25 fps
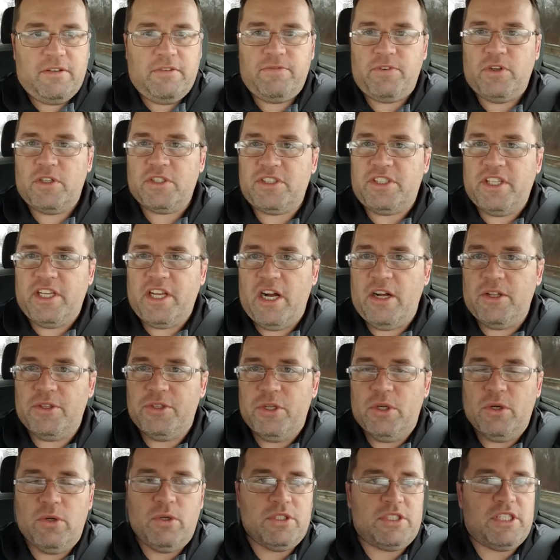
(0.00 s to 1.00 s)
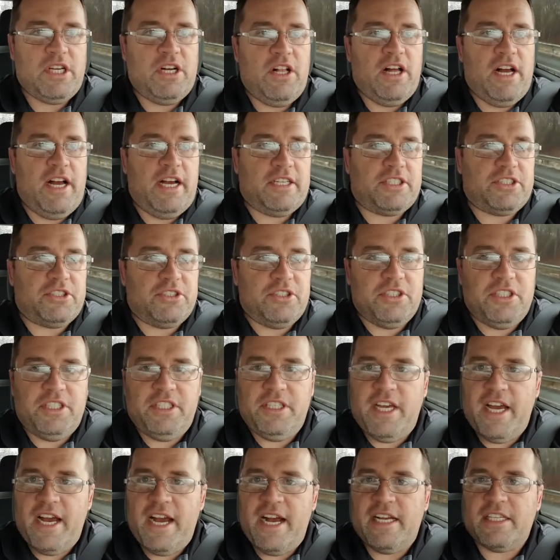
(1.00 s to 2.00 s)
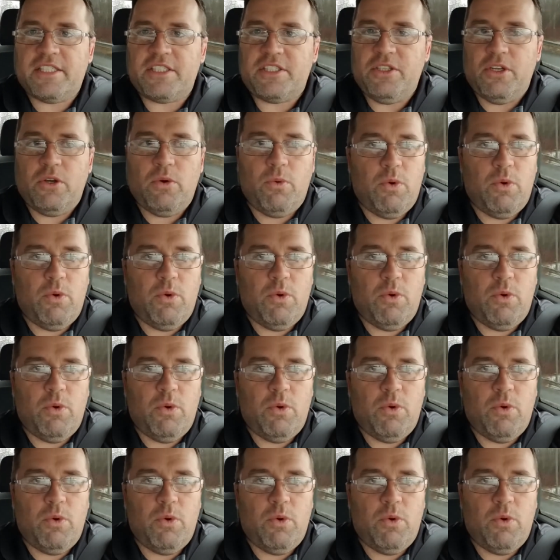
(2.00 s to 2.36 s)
first thing I'll do is I'll actually ask,